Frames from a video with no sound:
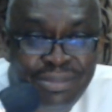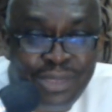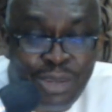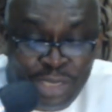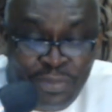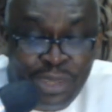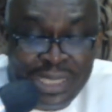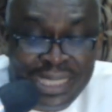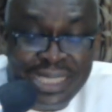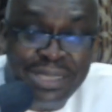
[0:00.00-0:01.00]
Because first
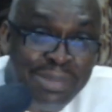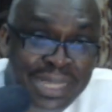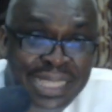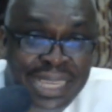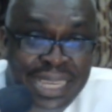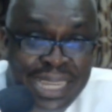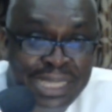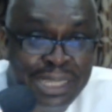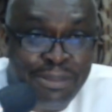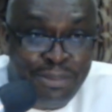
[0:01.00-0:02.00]
season makes a year, and
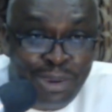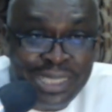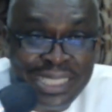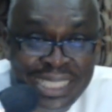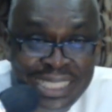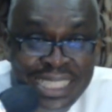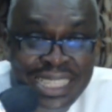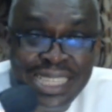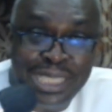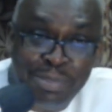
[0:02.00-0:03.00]
the first season
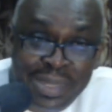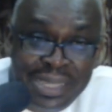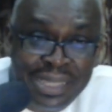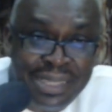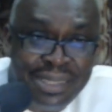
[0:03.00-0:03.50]
is spring.